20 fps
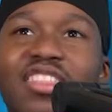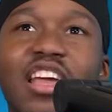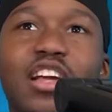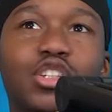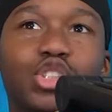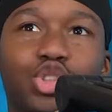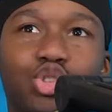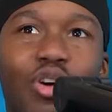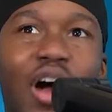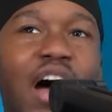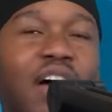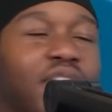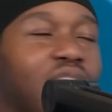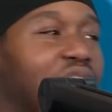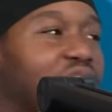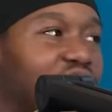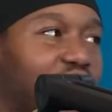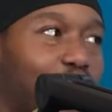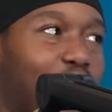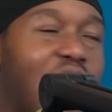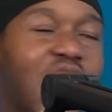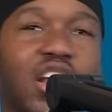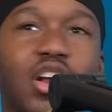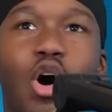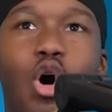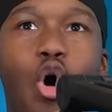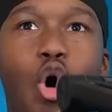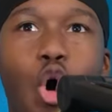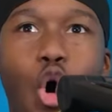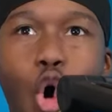think driving is probably
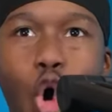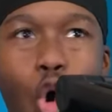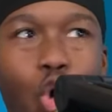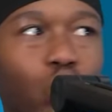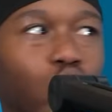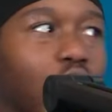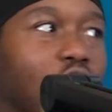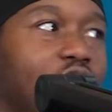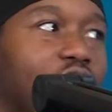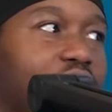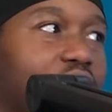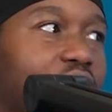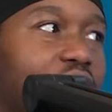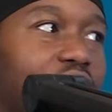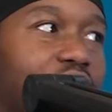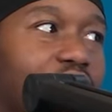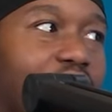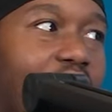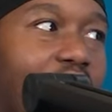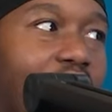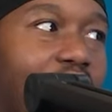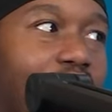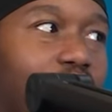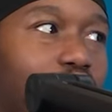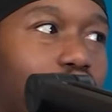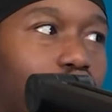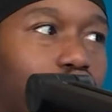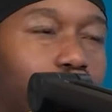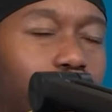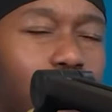the only thing that
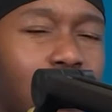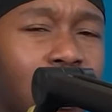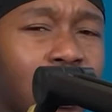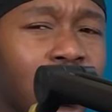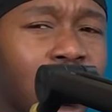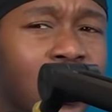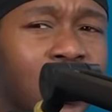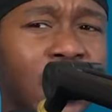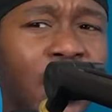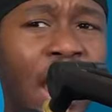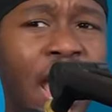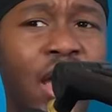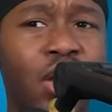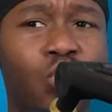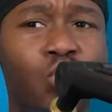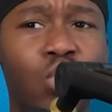really like